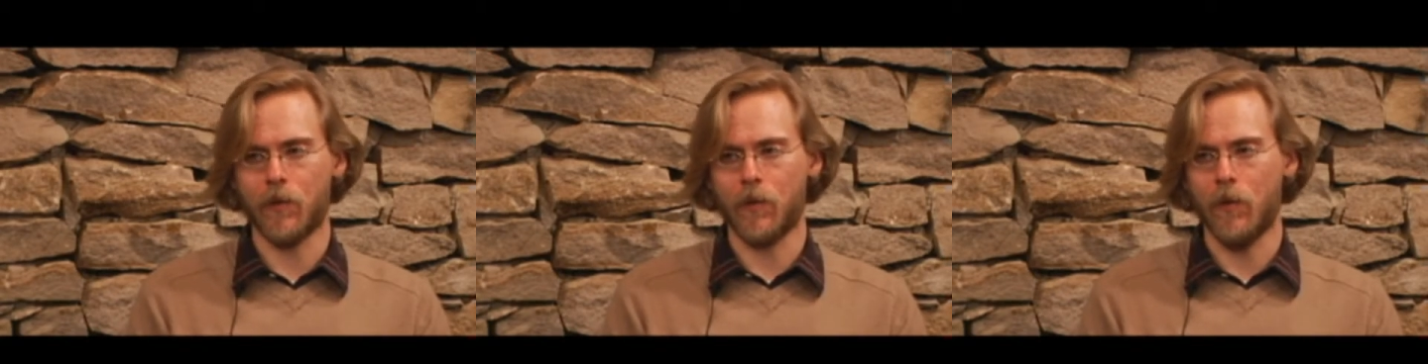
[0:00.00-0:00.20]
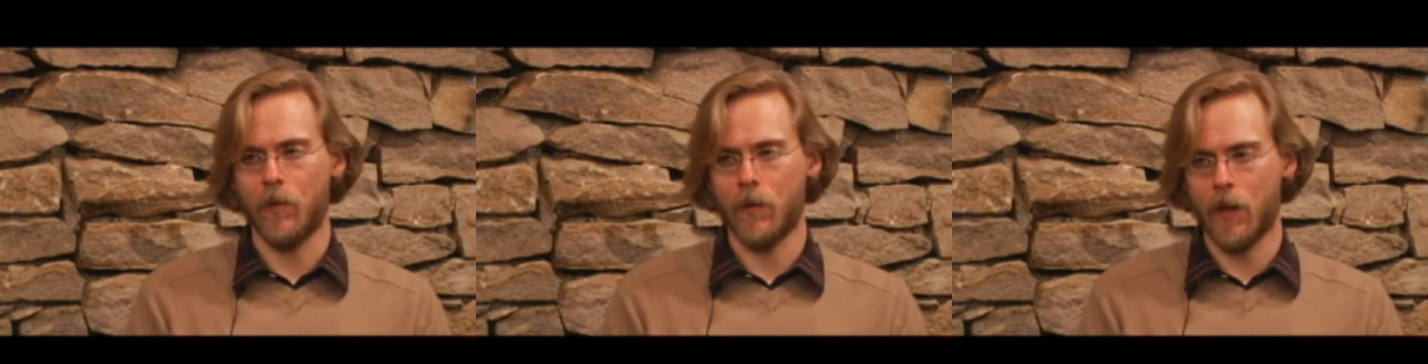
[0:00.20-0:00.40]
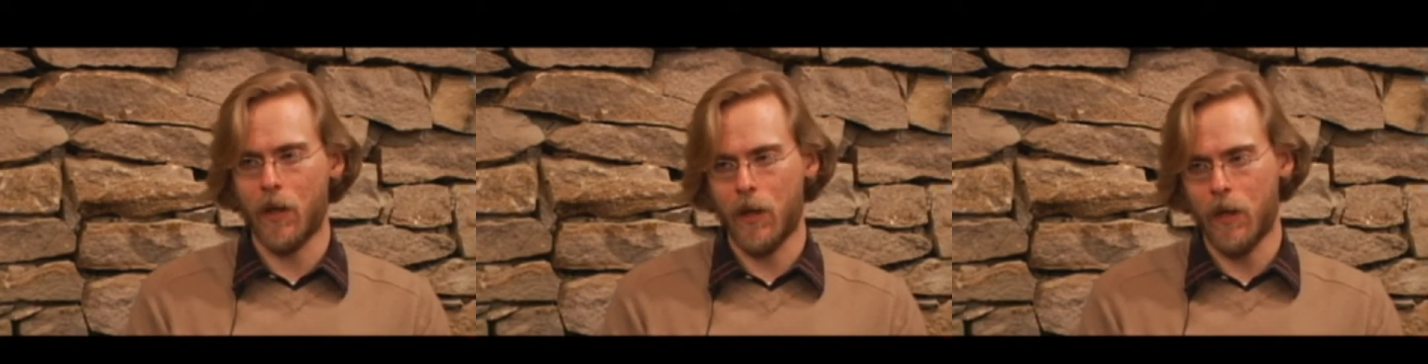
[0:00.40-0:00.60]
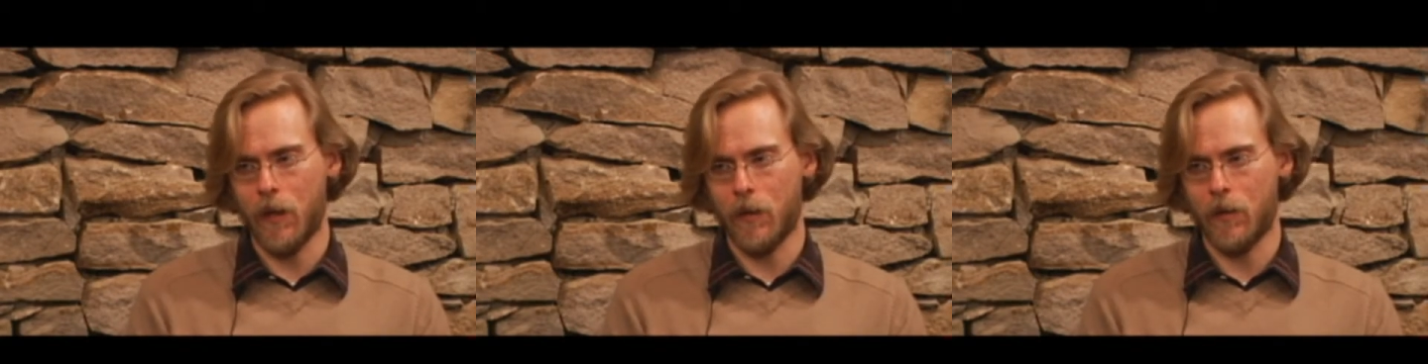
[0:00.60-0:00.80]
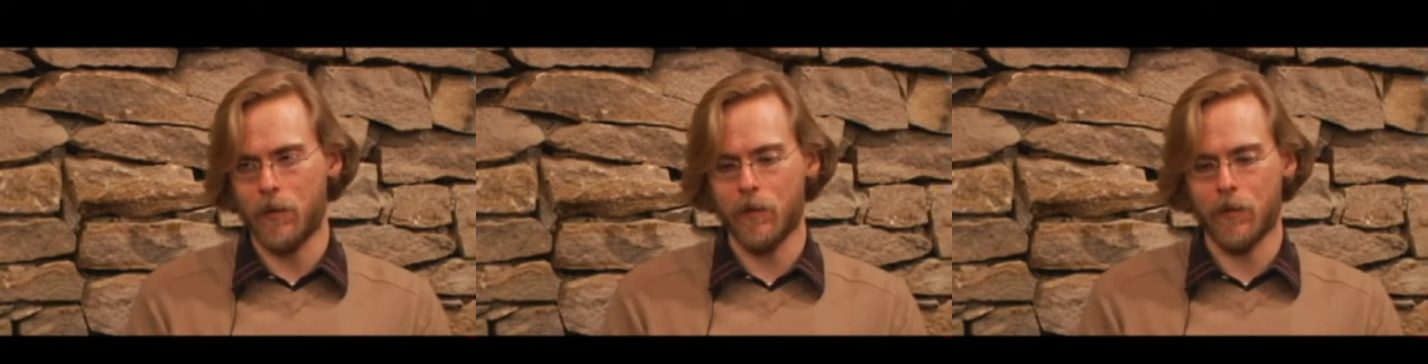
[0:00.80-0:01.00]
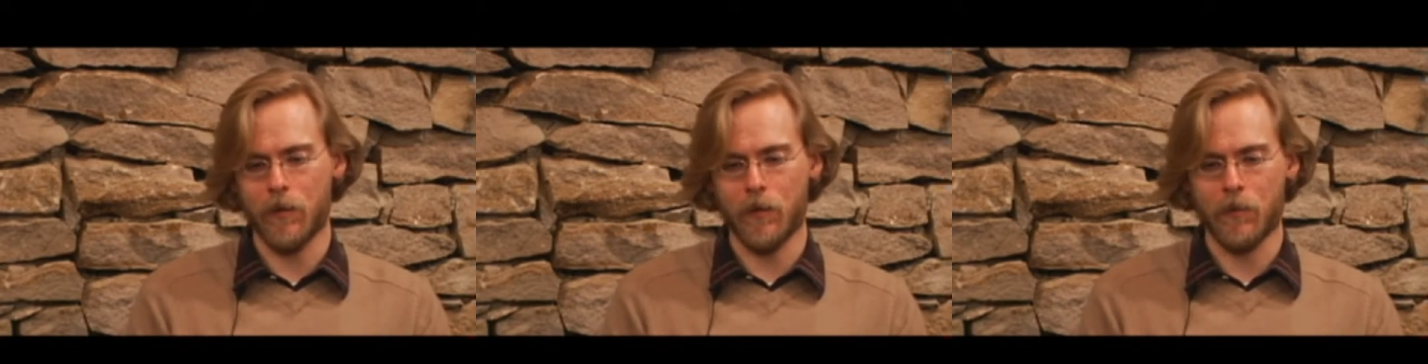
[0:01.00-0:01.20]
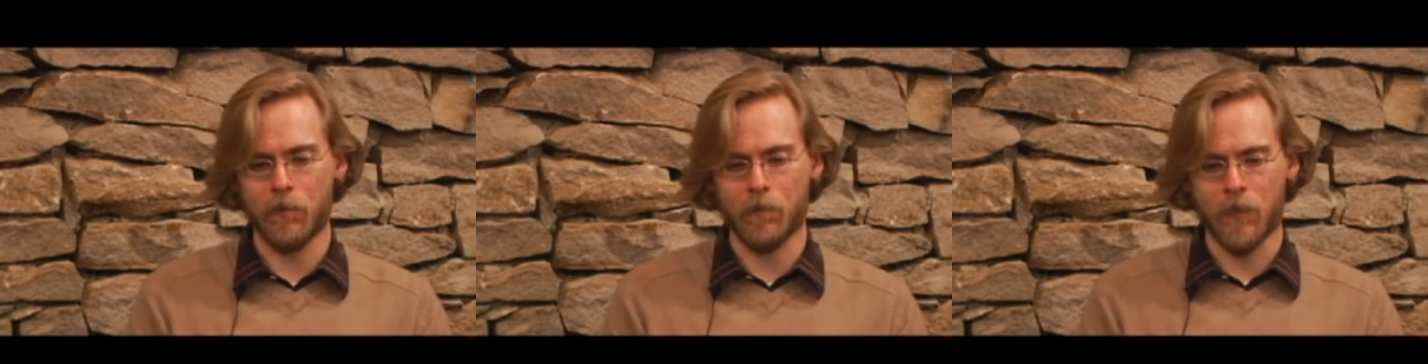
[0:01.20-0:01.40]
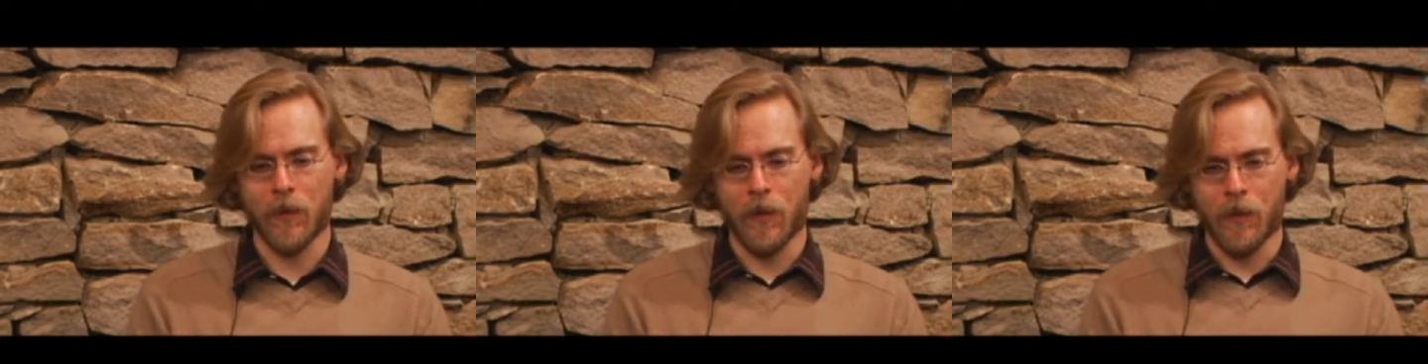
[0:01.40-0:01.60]
are okay and their
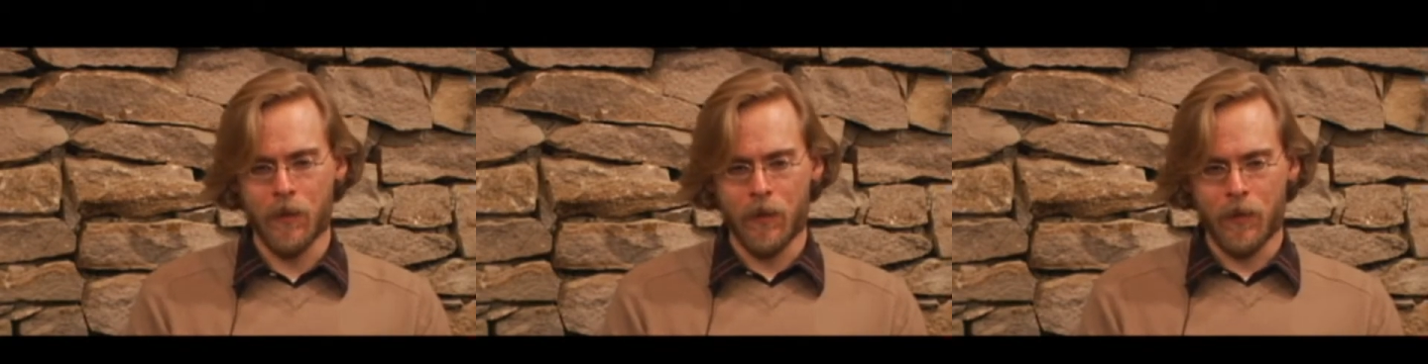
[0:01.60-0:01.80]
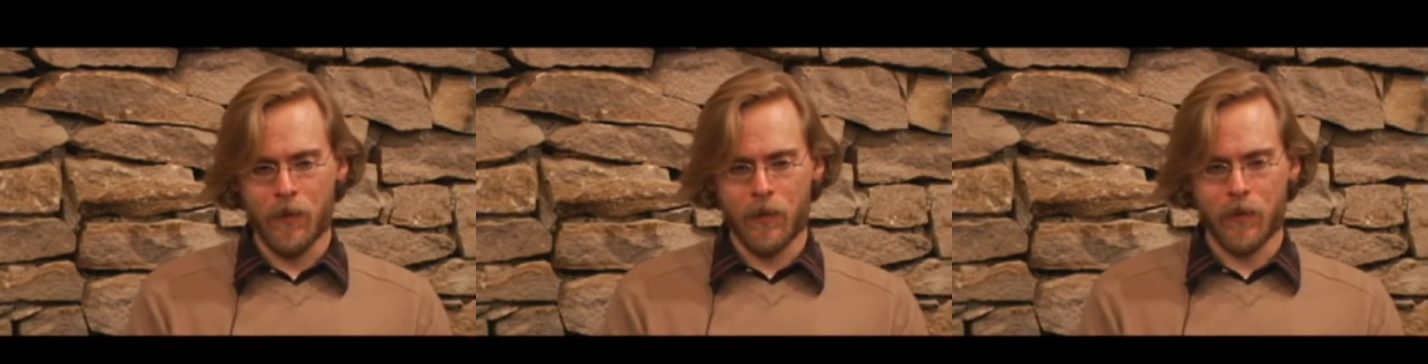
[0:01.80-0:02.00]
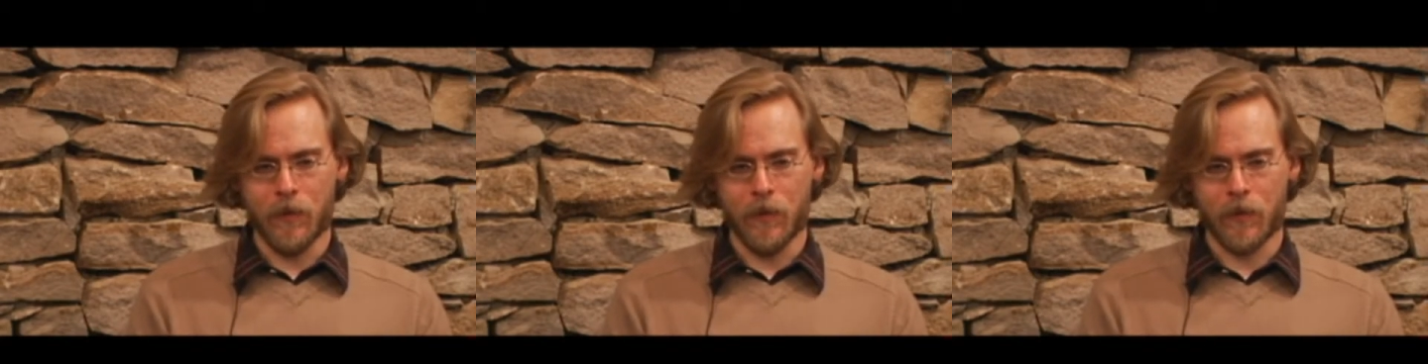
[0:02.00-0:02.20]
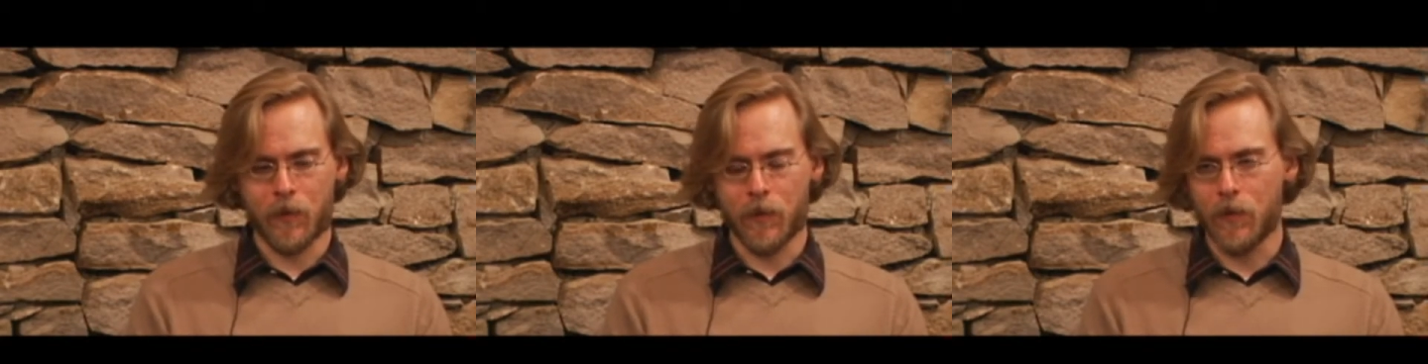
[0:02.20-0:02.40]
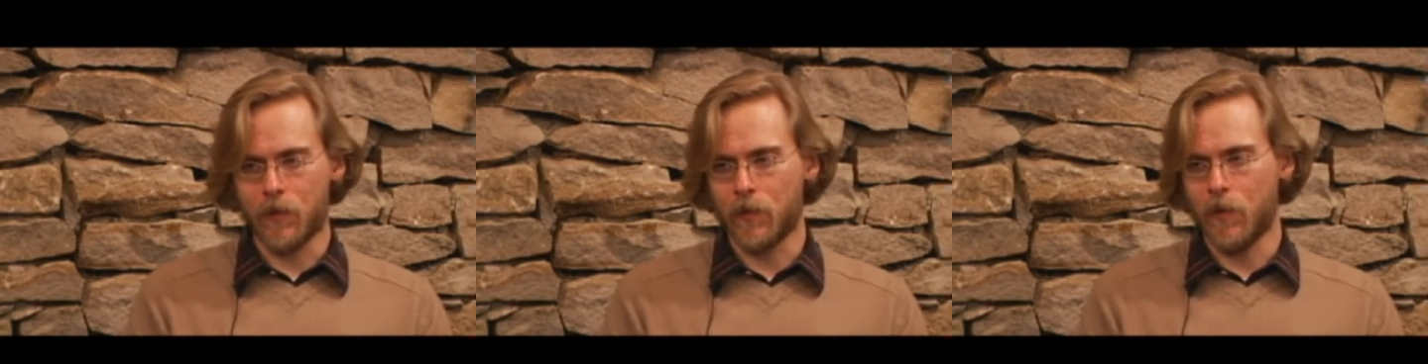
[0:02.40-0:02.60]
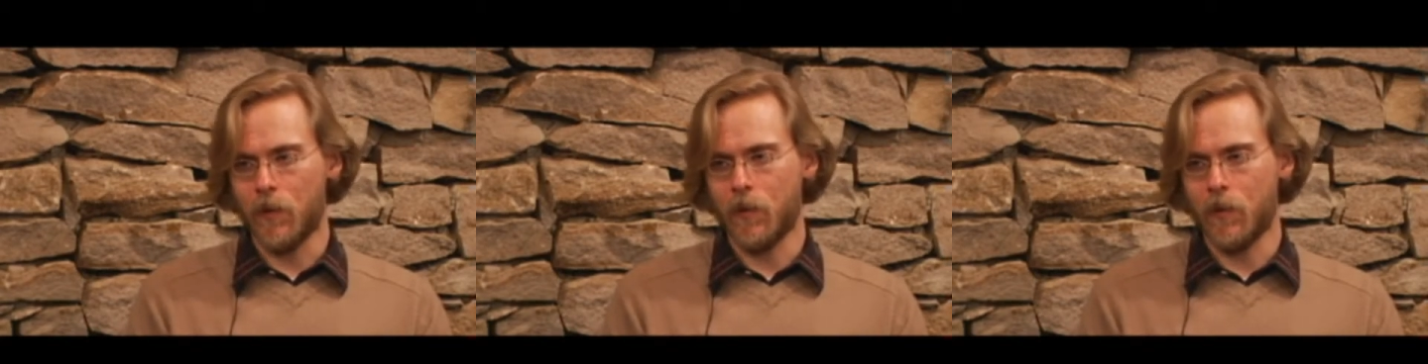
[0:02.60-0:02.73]
concerns are